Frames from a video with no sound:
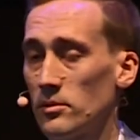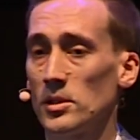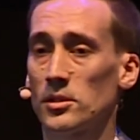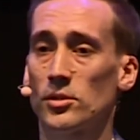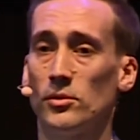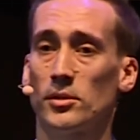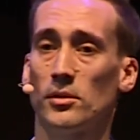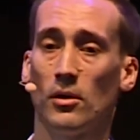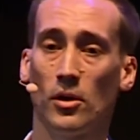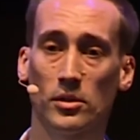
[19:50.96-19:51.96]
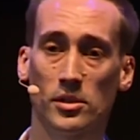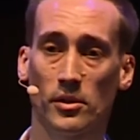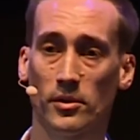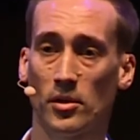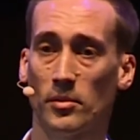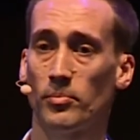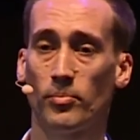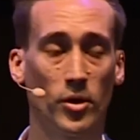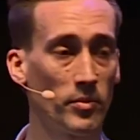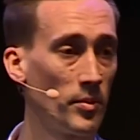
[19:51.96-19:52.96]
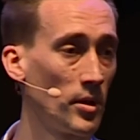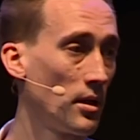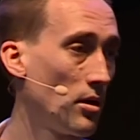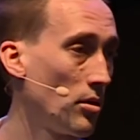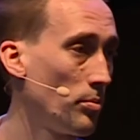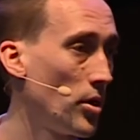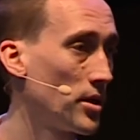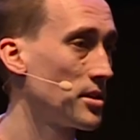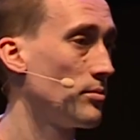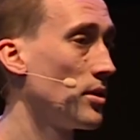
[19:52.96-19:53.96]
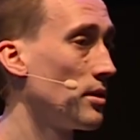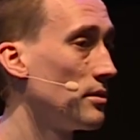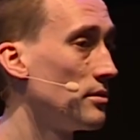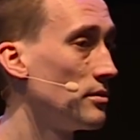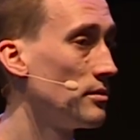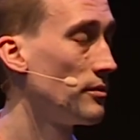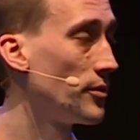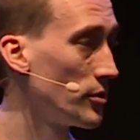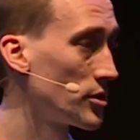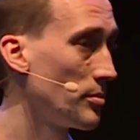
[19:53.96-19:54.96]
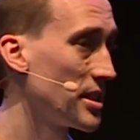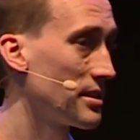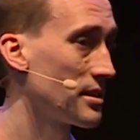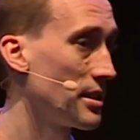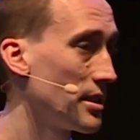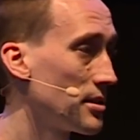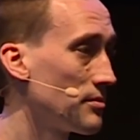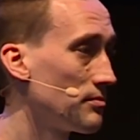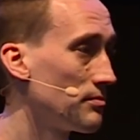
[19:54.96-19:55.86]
will suit also your probable or possible future business needs.